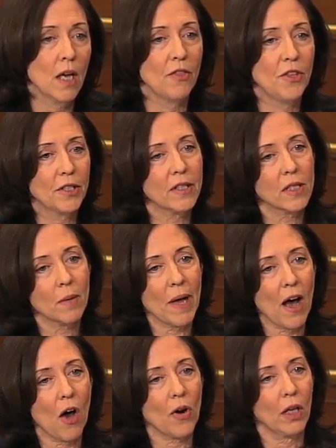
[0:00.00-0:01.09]
This is
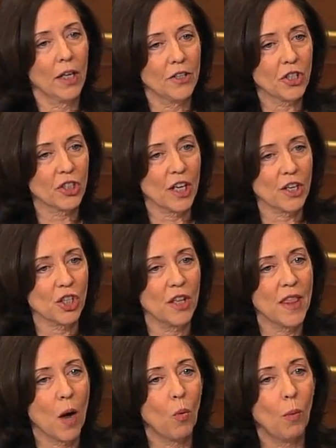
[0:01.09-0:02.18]
about a legislation
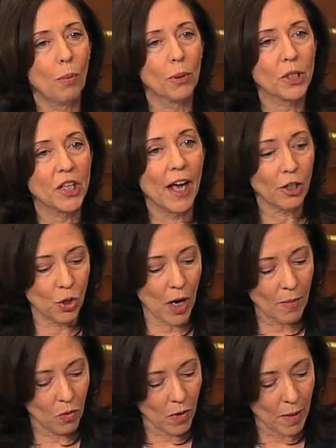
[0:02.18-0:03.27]
that will protect
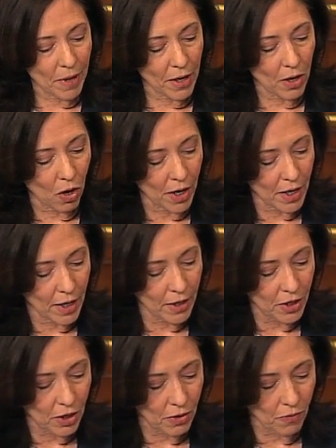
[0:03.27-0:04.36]
tribal women on
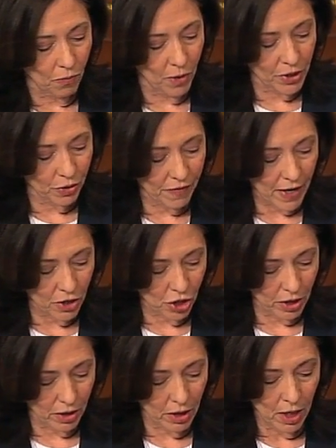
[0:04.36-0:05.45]
Indian
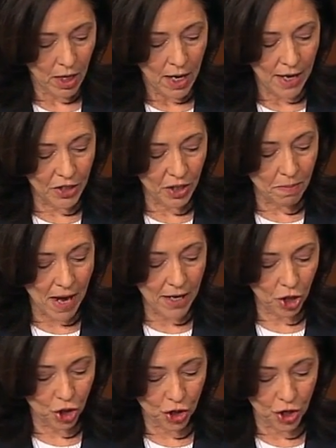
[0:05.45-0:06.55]
reservations and to make
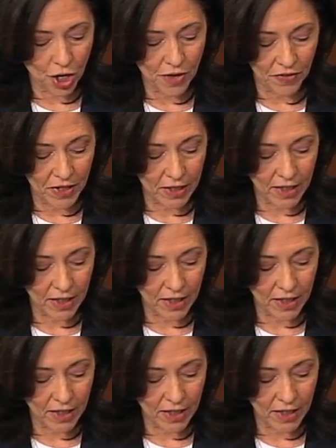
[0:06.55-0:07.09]
sure that these